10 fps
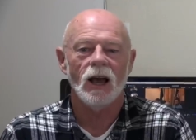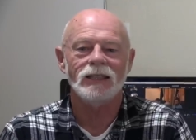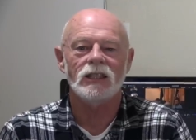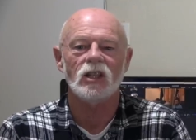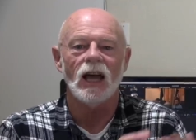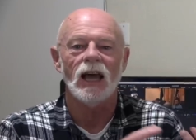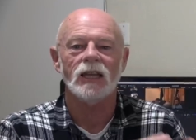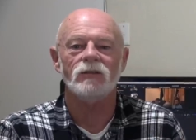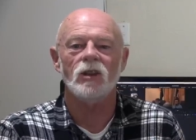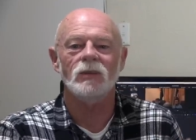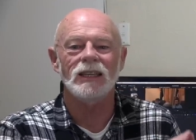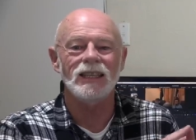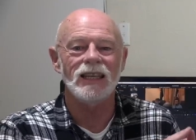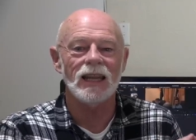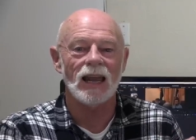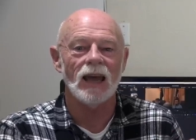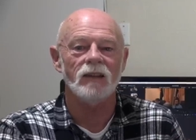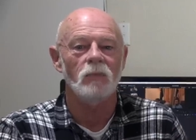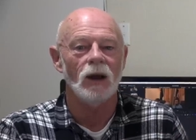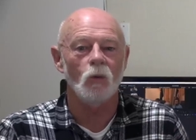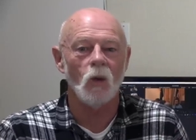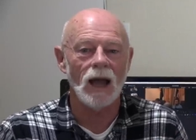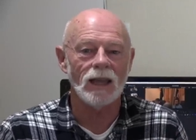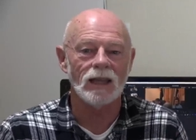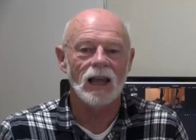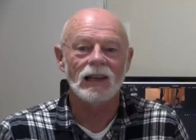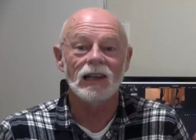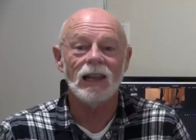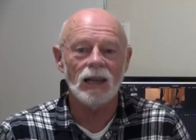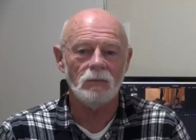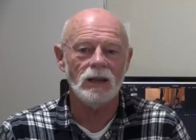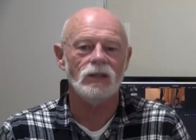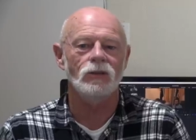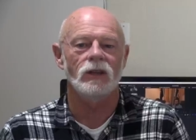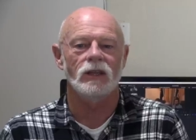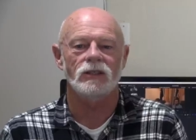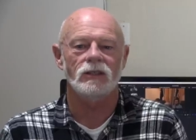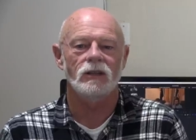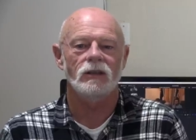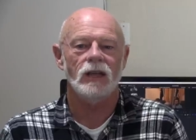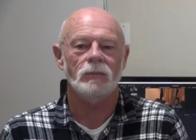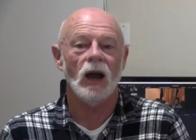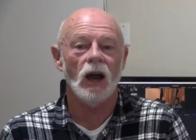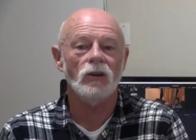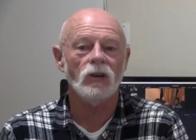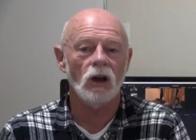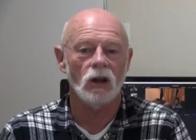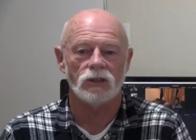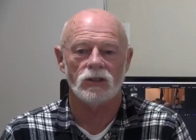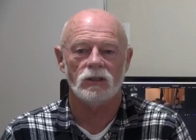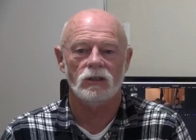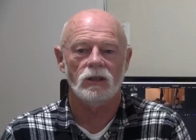I just ask for them to get out of my way. Let me do this at my own cost.